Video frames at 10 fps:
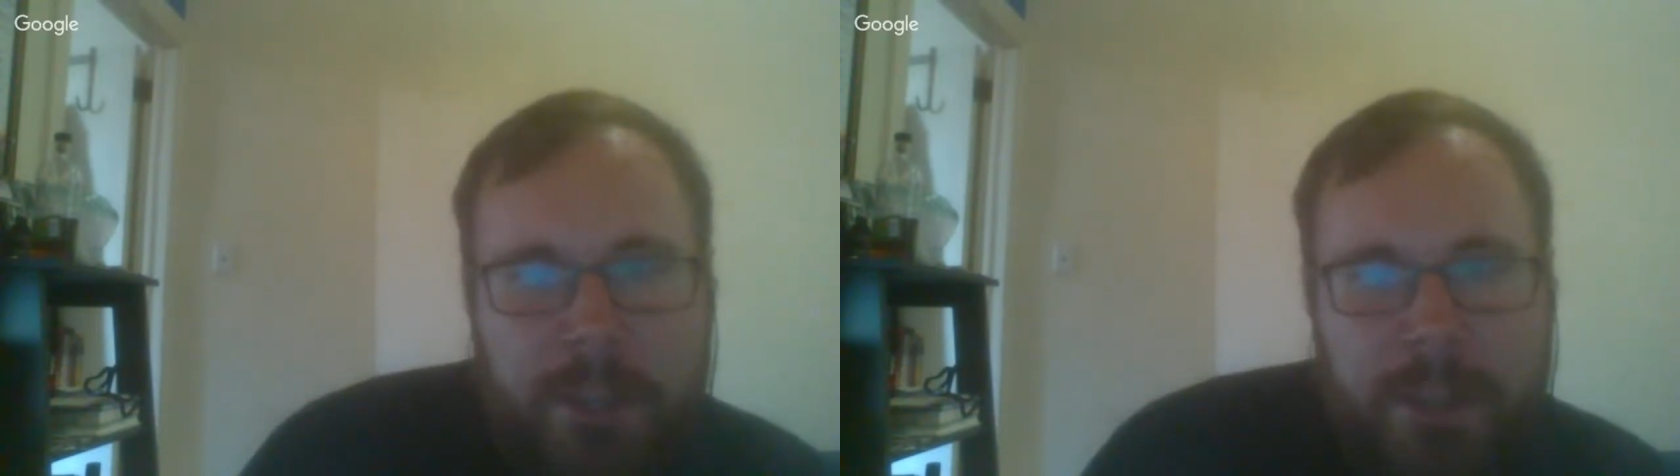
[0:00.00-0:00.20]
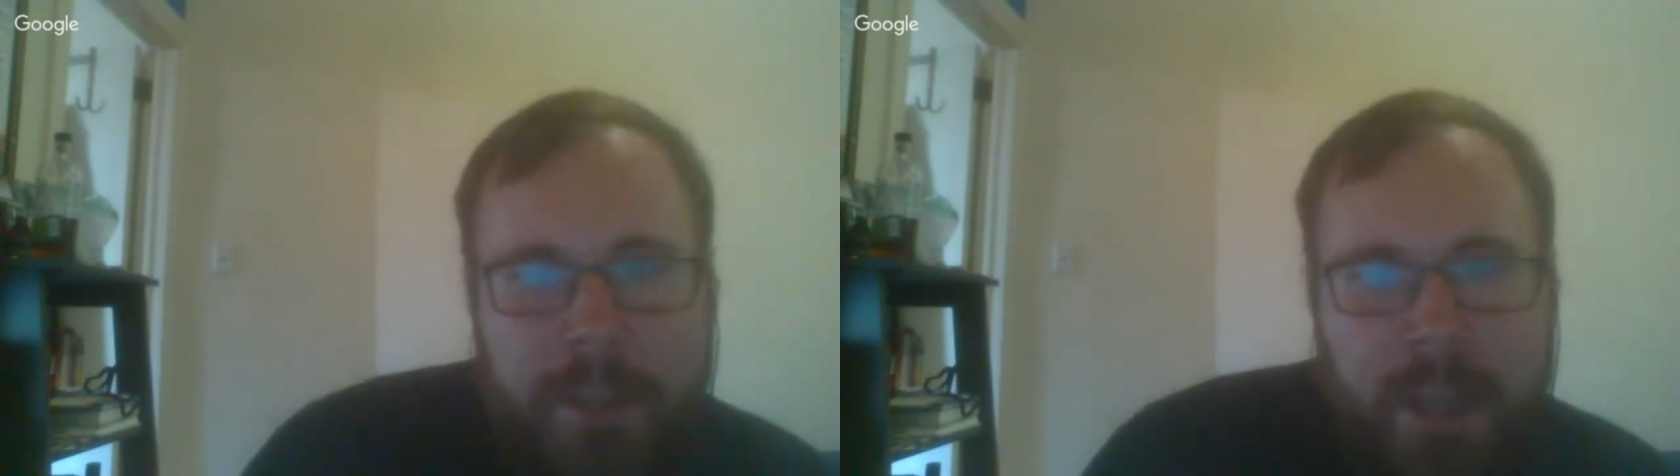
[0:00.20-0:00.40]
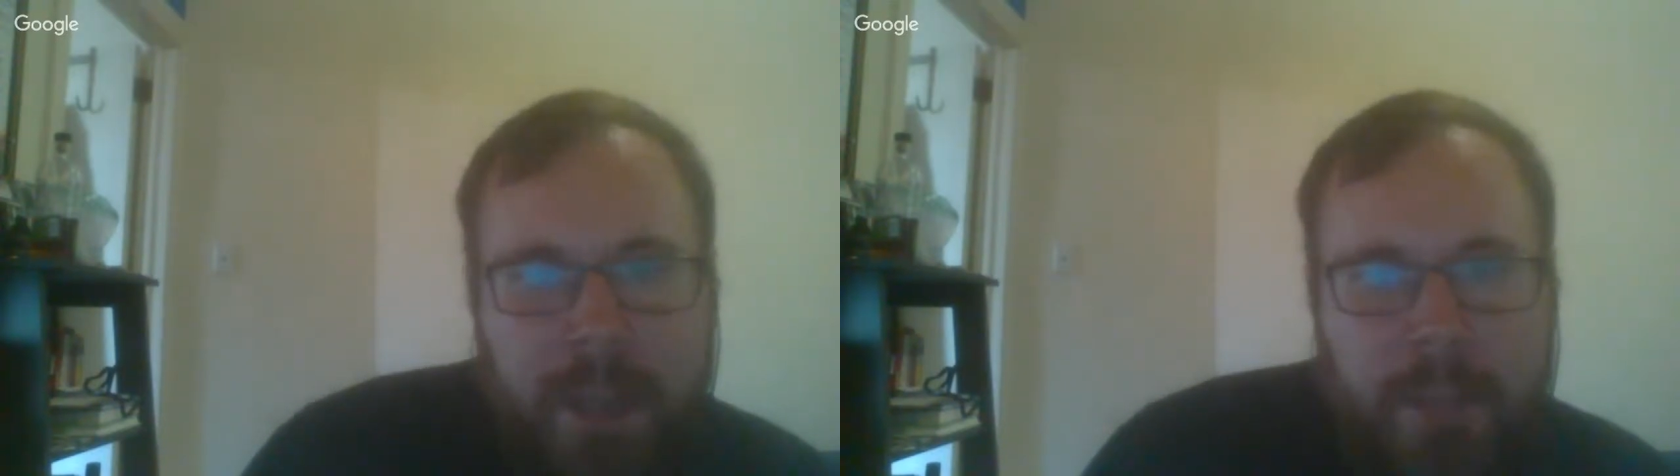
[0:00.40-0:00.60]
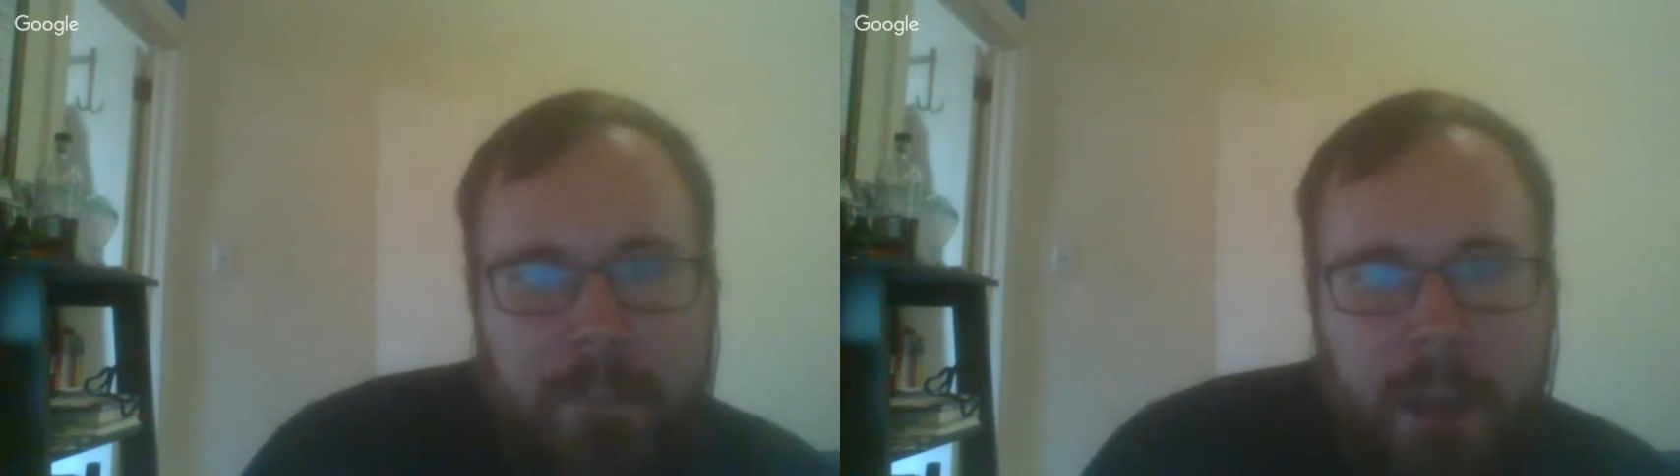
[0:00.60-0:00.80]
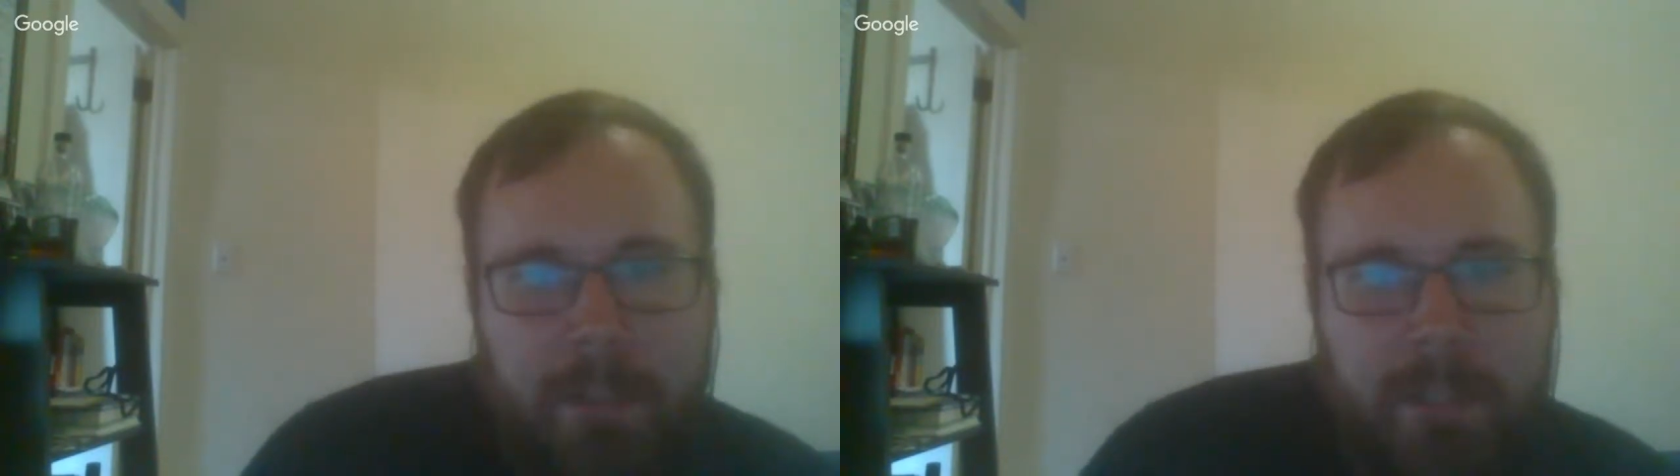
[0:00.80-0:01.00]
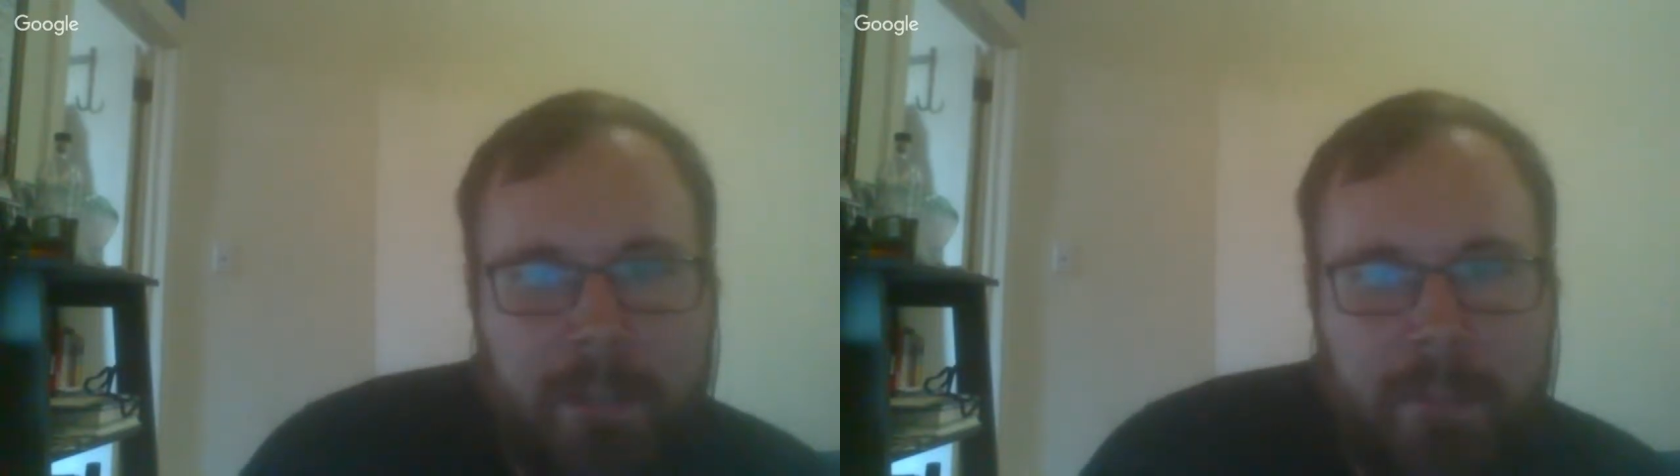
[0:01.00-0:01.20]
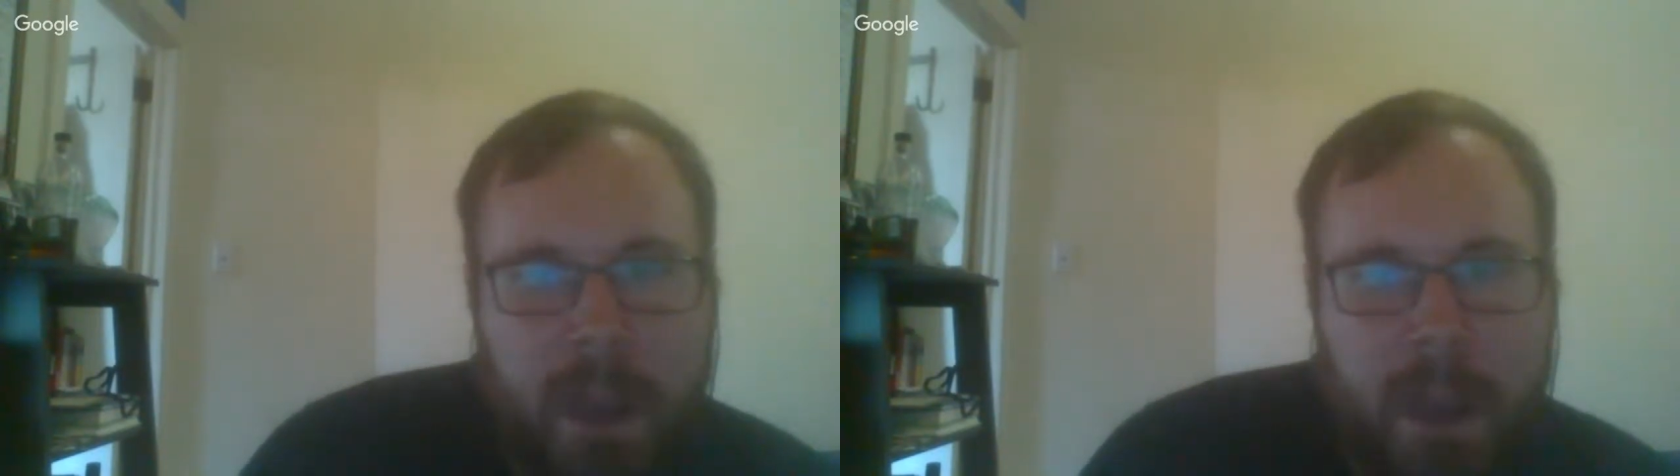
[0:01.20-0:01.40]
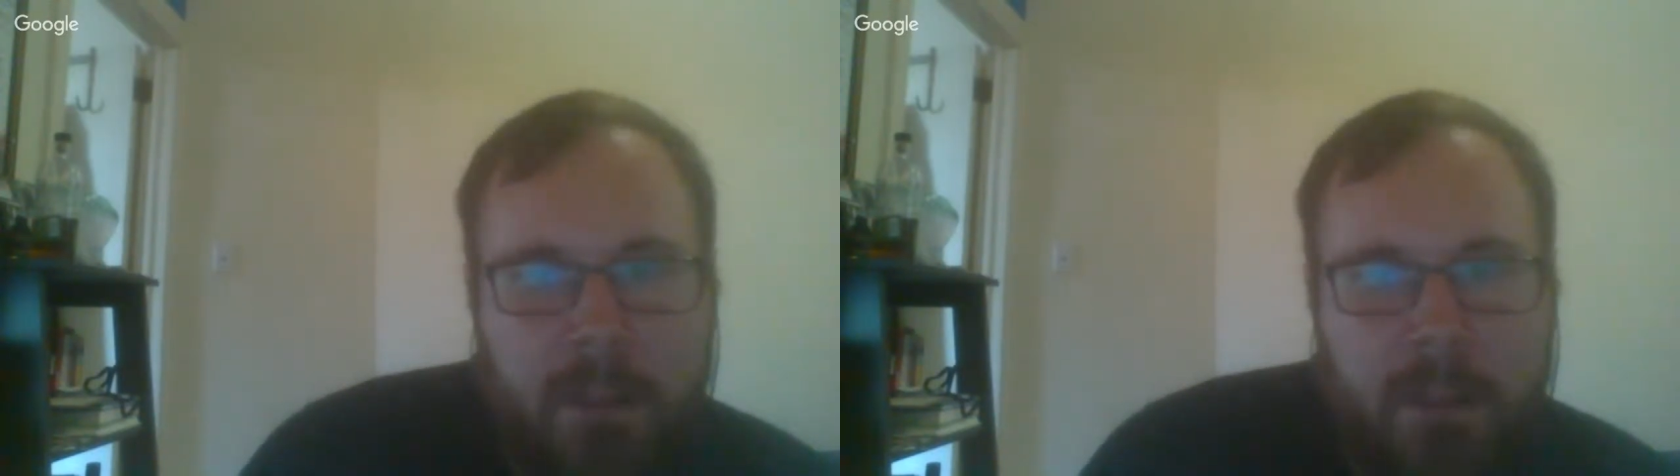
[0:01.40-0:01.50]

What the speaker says: Immigration, and the Politics